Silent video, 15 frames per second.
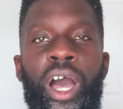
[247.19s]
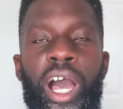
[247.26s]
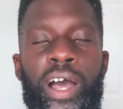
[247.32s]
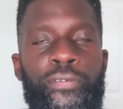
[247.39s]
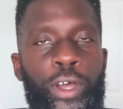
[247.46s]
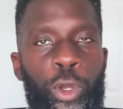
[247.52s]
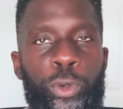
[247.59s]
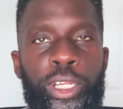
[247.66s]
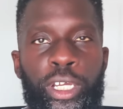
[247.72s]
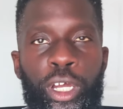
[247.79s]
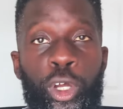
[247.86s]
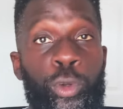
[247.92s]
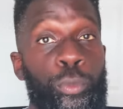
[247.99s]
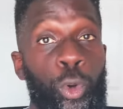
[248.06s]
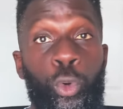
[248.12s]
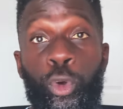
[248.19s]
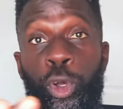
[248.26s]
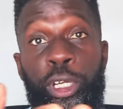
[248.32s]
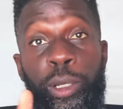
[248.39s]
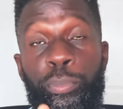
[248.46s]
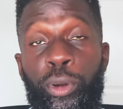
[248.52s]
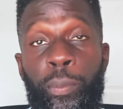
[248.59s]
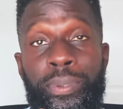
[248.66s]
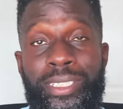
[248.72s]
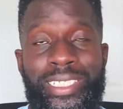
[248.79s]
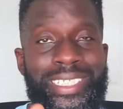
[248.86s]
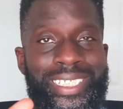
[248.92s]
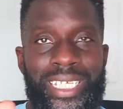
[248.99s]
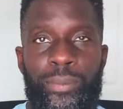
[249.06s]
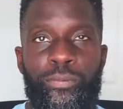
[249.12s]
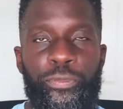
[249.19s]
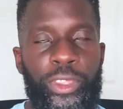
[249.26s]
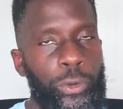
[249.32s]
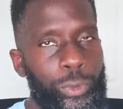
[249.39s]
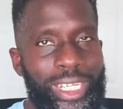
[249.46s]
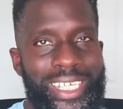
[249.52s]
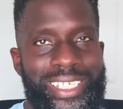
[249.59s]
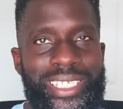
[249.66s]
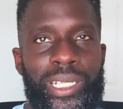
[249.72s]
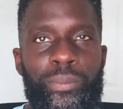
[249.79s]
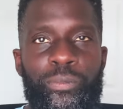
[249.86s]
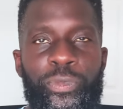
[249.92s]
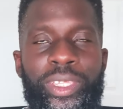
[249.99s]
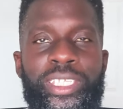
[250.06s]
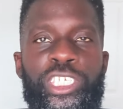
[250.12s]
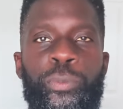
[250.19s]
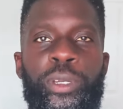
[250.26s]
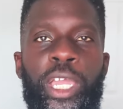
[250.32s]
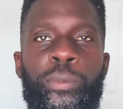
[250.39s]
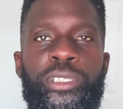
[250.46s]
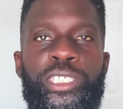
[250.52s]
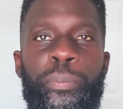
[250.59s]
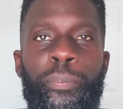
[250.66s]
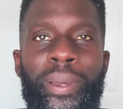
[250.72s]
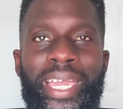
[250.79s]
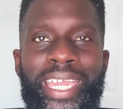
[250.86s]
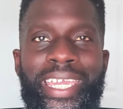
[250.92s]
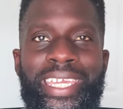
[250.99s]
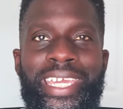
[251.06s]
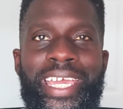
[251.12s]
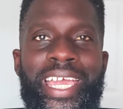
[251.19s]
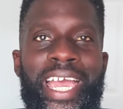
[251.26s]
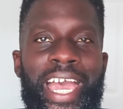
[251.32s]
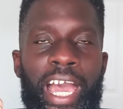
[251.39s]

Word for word: Either owning a home or owning property, something, we need something to be able to pay